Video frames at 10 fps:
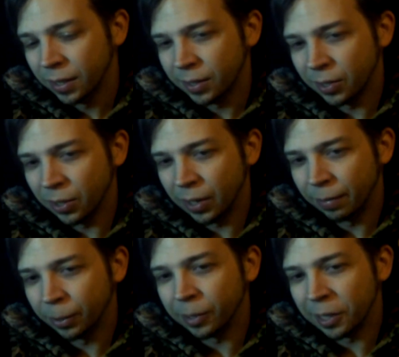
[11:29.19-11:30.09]
So I've
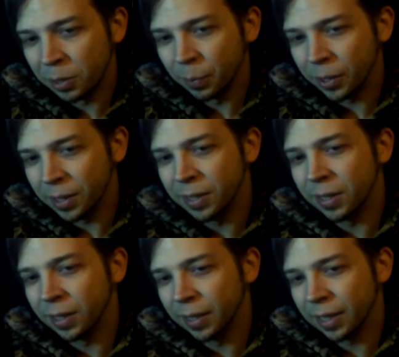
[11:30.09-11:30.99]
heard that it's pretty
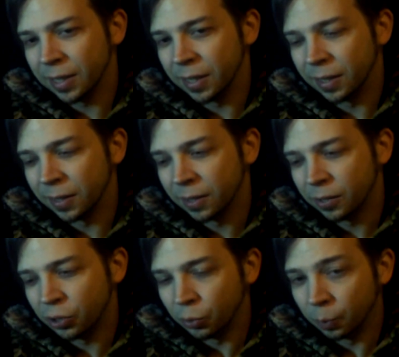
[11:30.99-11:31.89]
easy in that sense
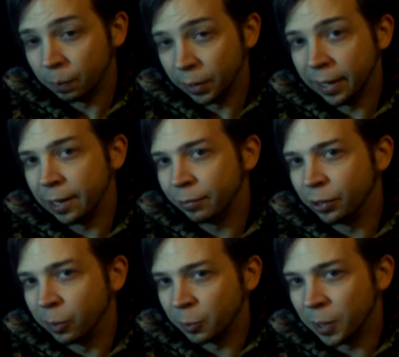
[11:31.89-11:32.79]
to play if you
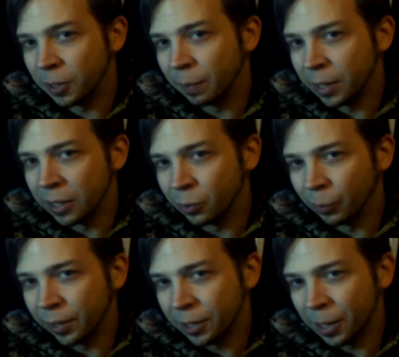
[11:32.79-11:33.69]
don't speak Japanese or
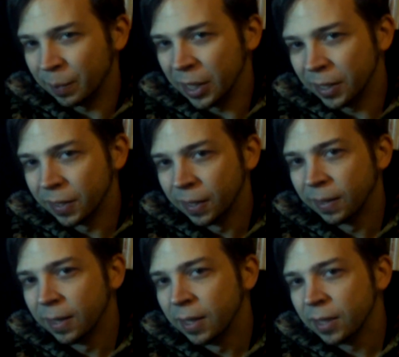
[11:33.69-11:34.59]
read Japanese.
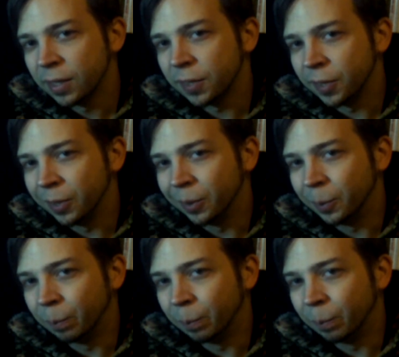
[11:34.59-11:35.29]
So,